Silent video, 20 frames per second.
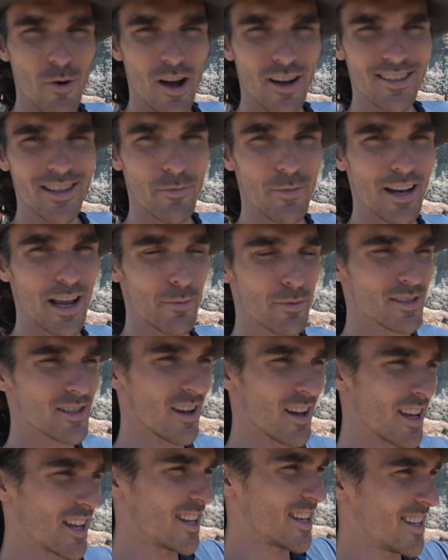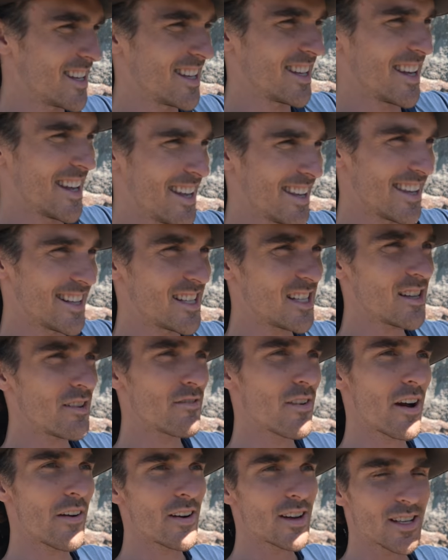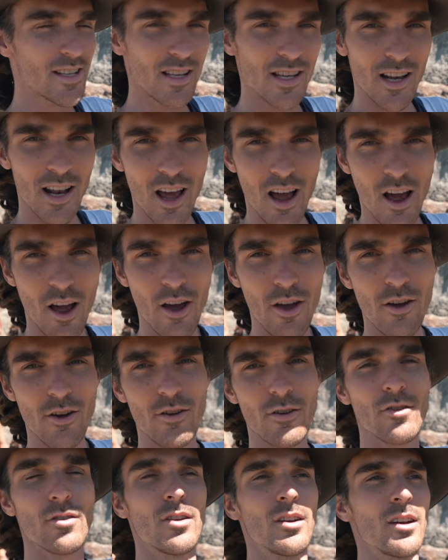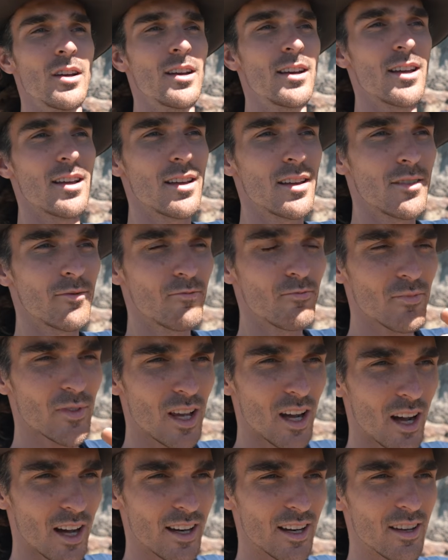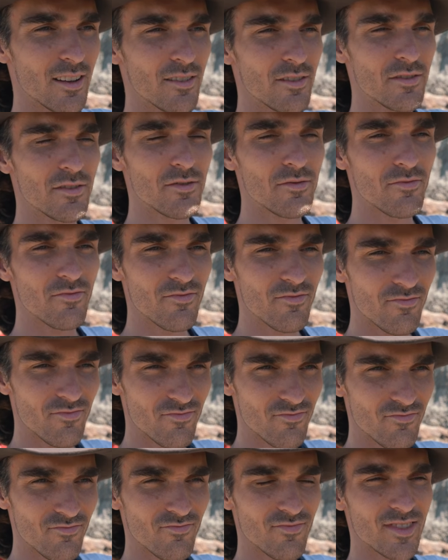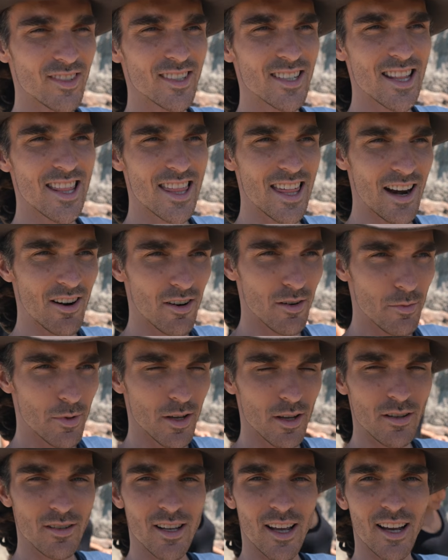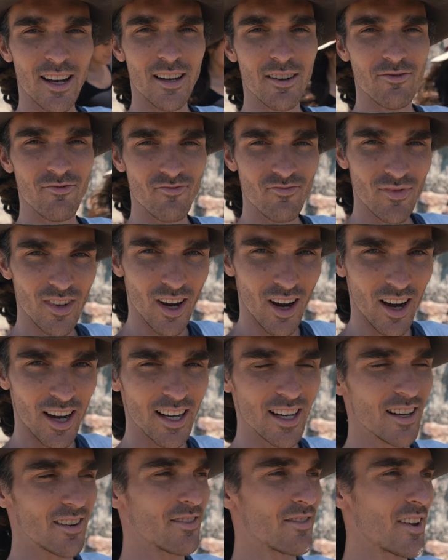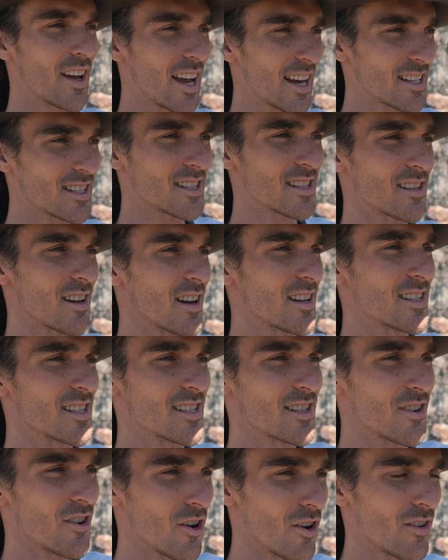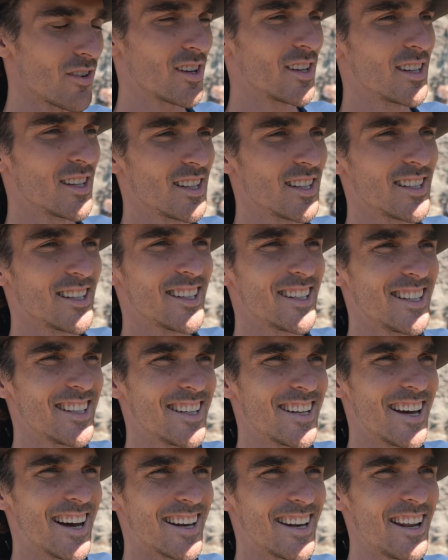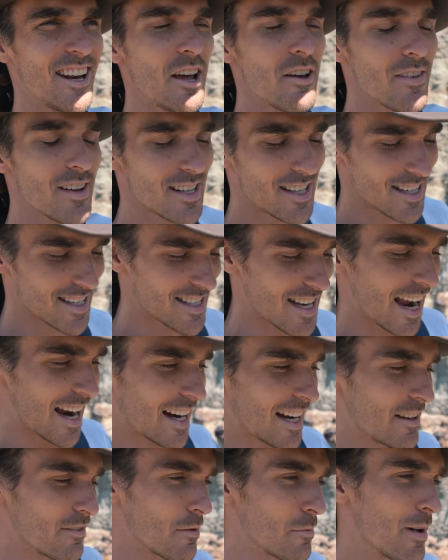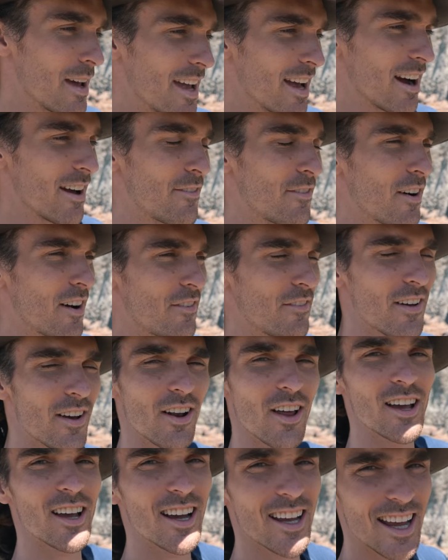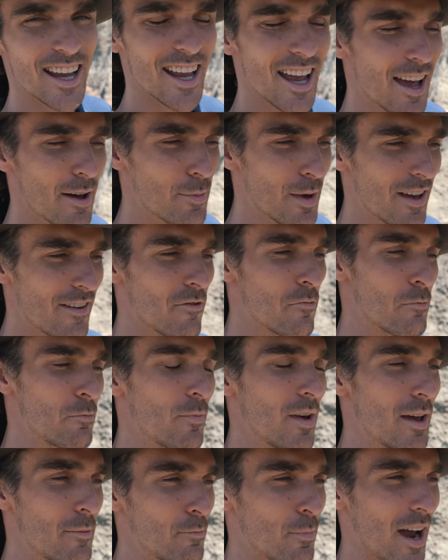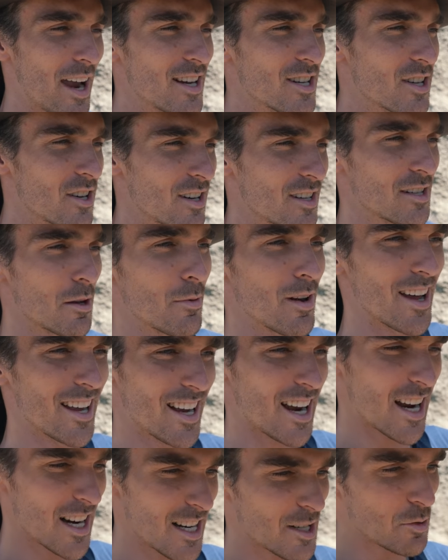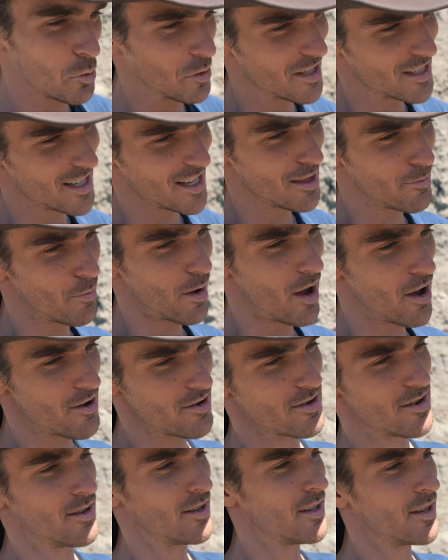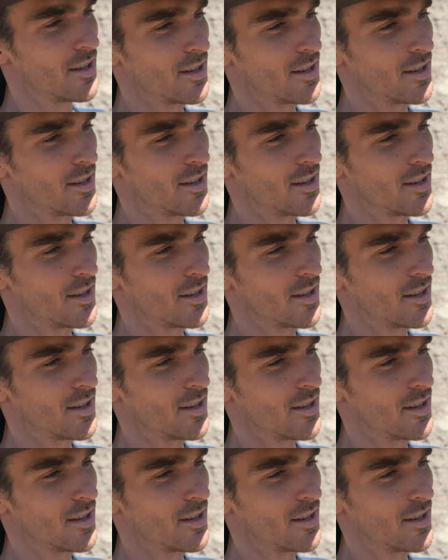worked up an appetite. This is a very slow kind of therapeutic kind of exercise. It's not, I don't know if it's exactly for me. I feel like I could get a bit of impatient because I'm like, I just want to see the bone.